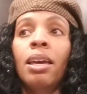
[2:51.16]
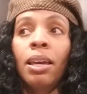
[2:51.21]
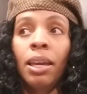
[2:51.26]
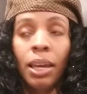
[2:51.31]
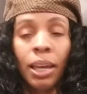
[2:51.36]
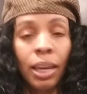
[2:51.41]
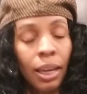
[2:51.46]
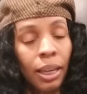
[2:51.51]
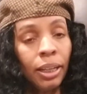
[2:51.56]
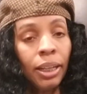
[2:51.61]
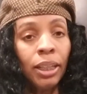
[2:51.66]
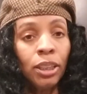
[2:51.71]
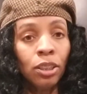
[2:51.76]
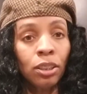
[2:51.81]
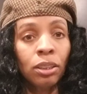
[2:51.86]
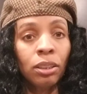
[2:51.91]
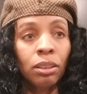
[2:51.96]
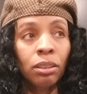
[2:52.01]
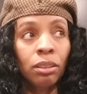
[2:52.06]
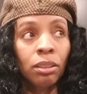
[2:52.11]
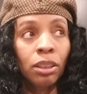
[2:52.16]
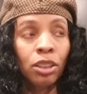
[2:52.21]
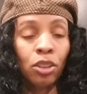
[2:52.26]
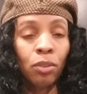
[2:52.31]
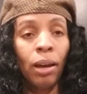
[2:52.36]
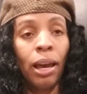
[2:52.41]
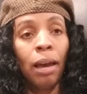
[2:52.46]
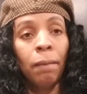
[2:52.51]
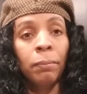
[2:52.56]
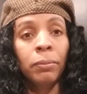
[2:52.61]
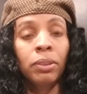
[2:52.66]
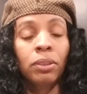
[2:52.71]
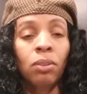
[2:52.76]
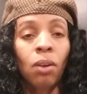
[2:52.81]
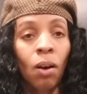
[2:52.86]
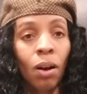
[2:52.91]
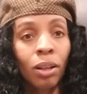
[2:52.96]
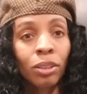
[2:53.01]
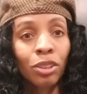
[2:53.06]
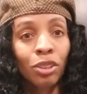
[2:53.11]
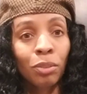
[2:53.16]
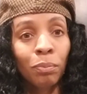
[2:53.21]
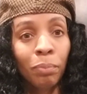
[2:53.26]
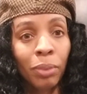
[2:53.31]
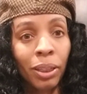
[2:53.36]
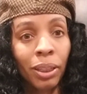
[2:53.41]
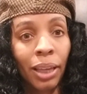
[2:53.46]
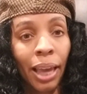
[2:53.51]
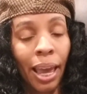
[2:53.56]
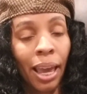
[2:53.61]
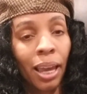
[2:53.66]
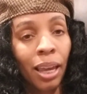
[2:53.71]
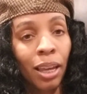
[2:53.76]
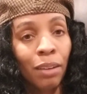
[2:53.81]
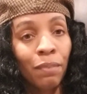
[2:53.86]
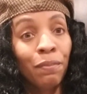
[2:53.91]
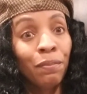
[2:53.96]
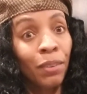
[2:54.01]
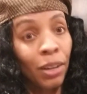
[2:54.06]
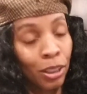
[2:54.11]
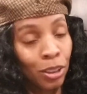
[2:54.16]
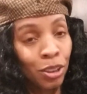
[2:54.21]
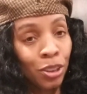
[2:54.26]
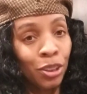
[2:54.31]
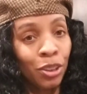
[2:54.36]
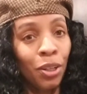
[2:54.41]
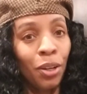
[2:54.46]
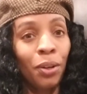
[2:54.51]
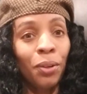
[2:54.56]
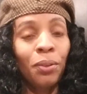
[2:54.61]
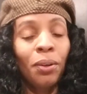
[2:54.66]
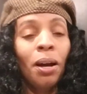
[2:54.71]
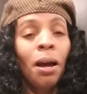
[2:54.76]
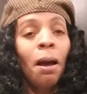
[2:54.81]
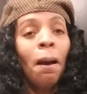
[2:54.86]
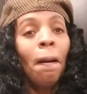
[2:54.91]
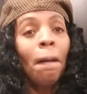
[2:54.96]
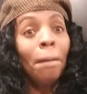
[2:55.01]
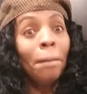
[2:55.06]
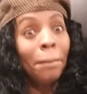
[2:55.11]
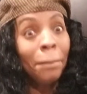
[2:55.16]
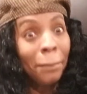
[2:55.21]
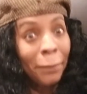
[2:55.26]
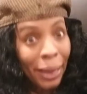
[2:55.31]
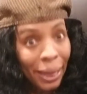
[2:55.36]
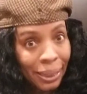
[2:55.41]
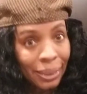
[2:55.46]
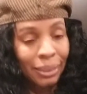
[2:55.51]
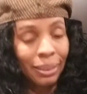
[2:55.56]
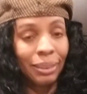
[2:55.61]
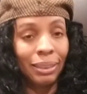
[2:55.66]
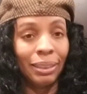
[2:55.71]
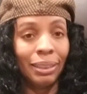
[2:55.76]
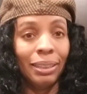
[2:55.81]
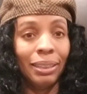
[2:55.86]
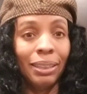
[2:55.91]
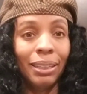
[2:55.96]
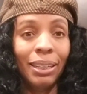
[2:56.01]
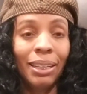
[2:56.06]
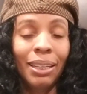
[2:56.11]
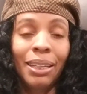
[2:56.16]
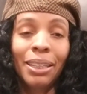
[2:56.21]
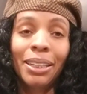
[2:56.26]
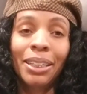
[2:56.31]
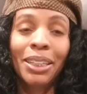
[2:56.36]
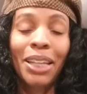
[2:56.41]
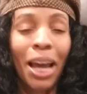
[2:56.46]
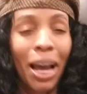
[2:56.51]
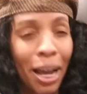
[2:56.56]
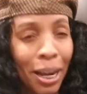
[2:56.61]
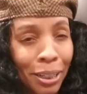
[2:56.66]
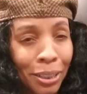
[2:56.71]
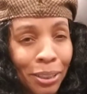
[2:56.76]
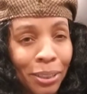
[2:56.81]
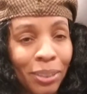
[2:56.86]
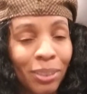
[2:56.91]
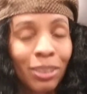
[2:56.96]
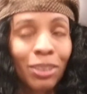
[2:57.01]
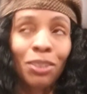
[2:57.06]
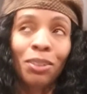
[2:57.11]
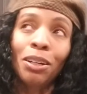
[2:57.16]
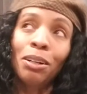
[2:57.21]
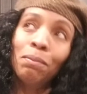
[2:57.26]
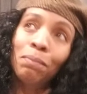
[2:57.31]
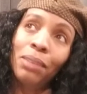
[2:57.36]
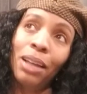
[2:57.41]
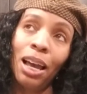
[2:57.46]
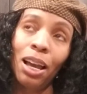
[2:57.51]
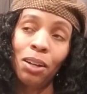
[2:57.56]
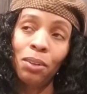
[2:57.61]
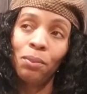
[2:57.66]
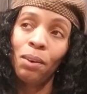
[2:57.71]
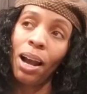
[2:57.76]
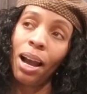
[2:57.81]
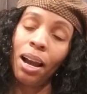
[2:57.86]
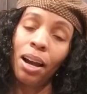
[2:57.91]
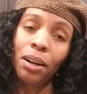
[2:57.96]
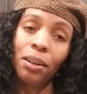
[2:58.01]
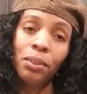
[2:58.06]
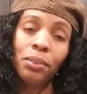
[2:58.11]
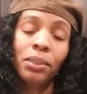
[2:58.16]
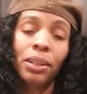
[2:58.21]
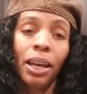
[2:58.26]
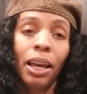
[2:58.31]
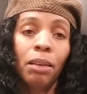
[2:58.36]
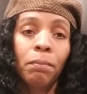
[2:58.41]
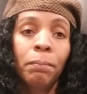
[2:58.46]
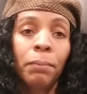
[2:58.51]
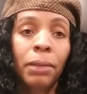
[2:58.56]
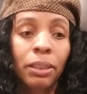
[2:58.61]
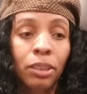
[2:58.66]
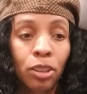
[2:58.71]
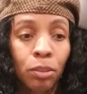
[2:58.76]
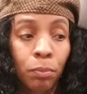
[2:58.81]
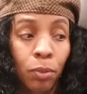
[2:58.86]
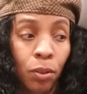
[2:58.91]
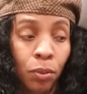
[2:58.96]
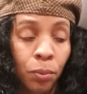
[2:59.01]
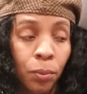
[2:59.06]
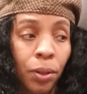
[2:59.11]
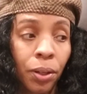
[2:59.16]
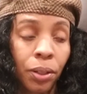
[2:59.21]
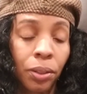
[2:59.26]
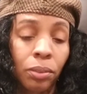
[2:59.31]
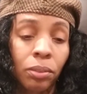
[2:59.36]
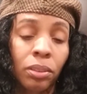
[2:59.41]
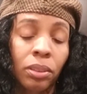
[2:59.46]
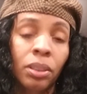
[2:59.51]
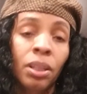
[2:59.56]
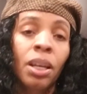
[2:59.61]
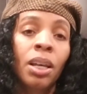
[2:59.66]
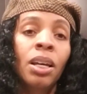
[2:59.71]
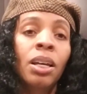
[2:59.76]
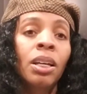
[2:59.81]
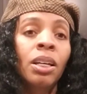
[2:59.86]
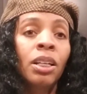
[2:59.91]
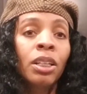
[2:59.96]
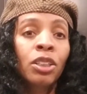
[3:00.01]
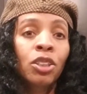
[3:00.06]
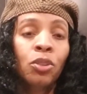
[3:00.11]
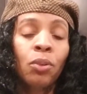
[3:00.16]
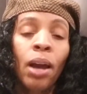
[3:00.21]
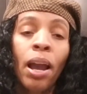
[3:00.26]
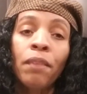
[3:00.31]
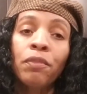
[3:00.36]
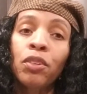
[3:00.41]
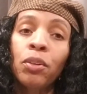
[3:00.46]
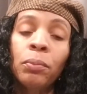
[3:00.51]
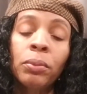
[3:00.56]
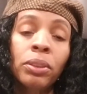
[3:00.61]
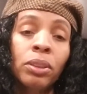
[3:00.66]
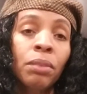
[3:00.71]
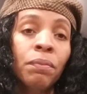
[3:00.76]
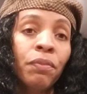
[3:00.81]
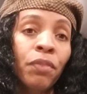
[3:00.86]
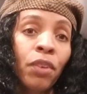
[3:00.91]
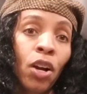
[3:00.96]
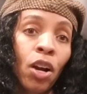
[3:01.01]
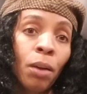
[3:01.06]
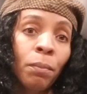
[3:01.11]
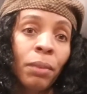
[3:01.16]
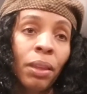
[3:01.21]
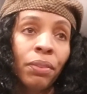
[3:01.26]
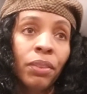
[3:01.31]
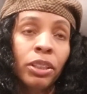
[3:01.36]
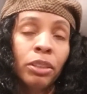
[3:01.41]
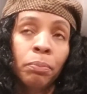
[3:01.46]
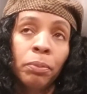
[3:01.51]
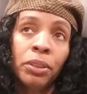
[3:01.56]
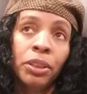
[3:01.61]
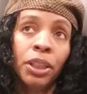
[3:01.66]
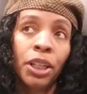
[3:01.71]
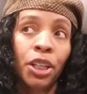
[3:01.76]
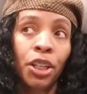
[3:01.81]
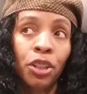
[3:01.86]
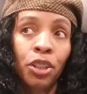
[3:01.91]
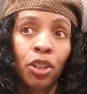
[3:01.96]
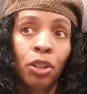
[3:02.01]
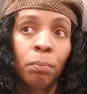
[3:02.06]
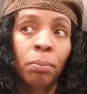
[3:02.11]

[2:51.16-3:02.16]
he just so happens to also be a functional medicine doctor. So I'm like, wow, okay, best of both worlds. So after it was confirmed that this particular